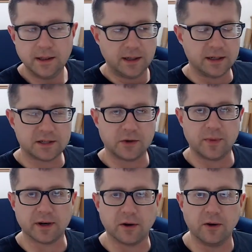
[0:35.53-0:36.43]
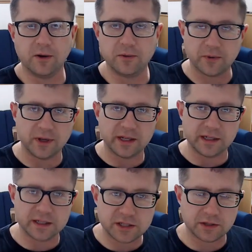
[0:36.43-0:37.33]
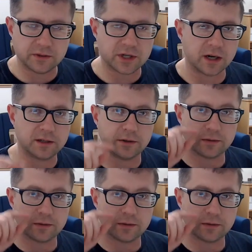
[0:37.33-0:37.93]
And so my goal really is to talk you